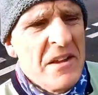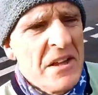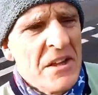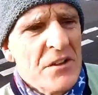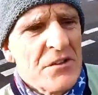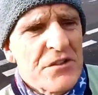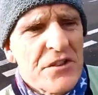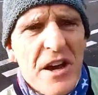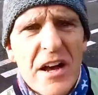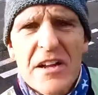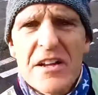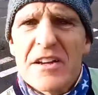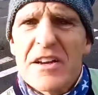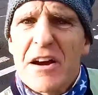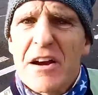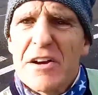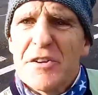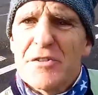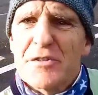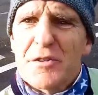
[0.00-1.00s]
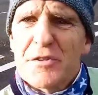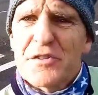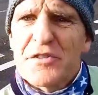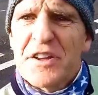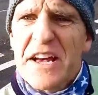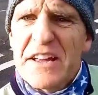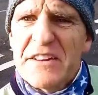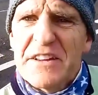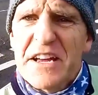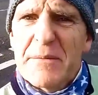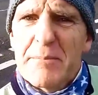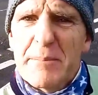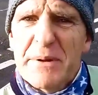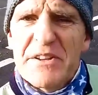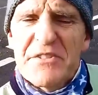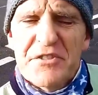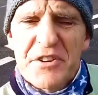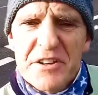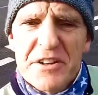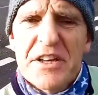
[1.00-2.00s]
There's a couple of guys saying they'd
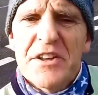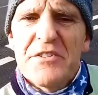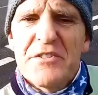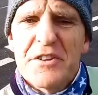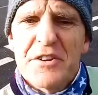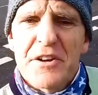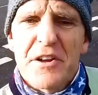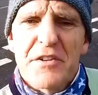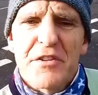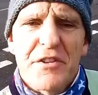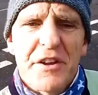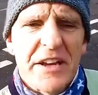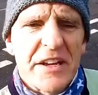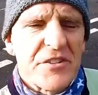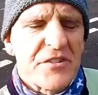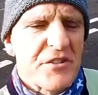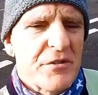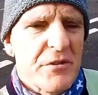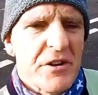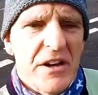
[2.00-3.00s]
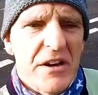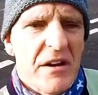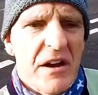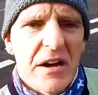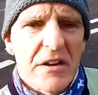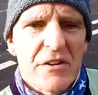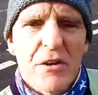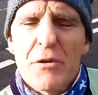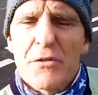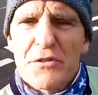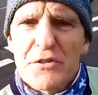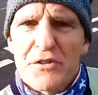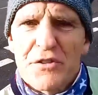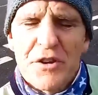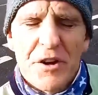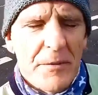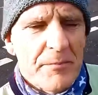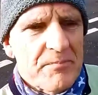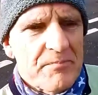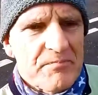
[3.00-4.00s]
been to London, I think, to a
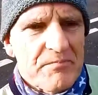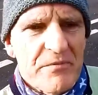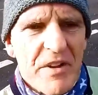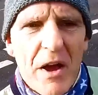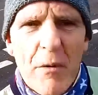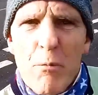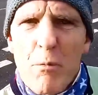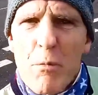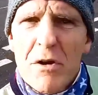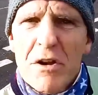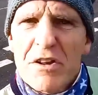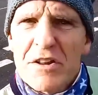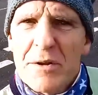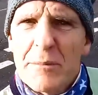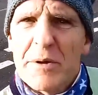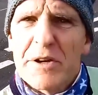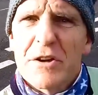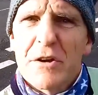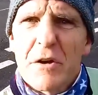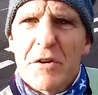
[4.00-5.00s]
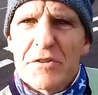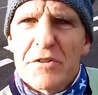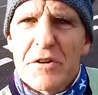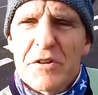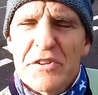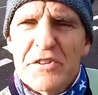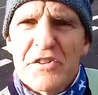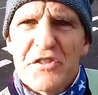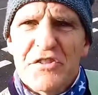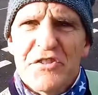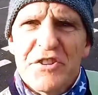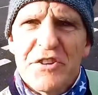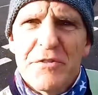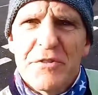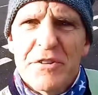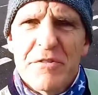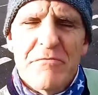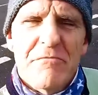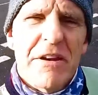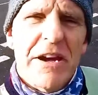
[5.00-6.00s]
concert, and one of them had gone on a
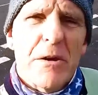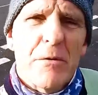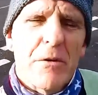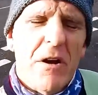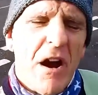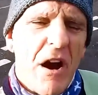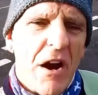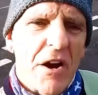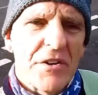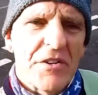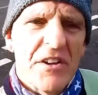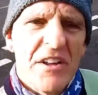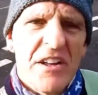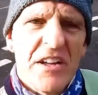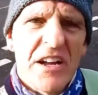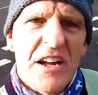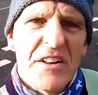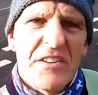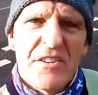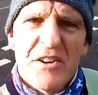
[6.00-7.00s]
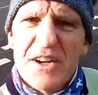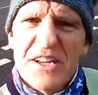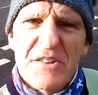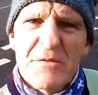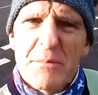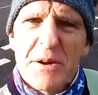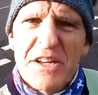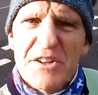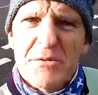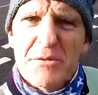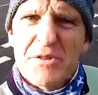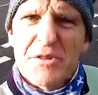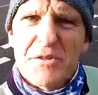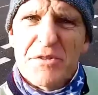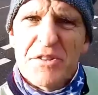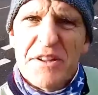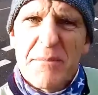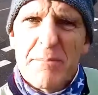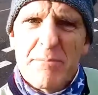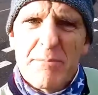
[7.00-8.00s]
student rail card, and his mates were sort of
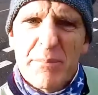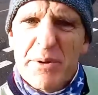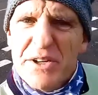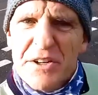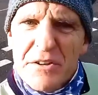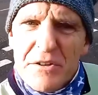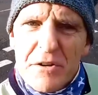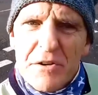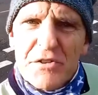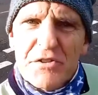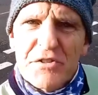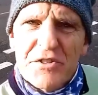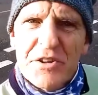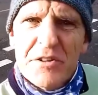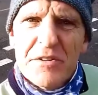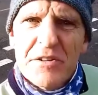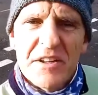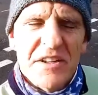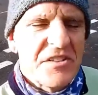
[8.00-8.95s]
saying, but you're not a student.